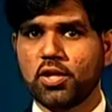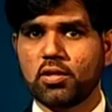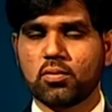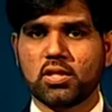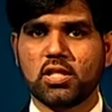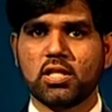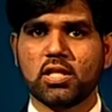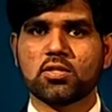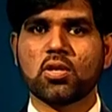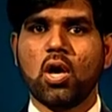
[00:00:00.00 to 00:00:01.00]
into the
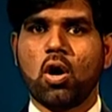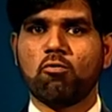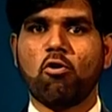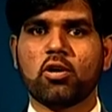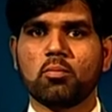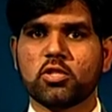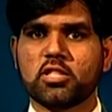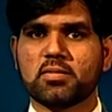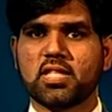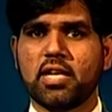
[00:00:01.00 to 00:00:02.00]
details of what
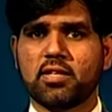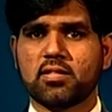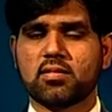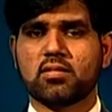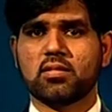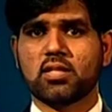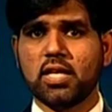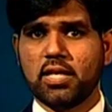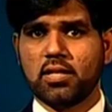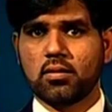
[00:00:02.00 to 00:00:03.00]
Muslim scientists
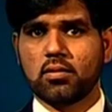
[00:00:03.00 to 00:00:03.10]
did,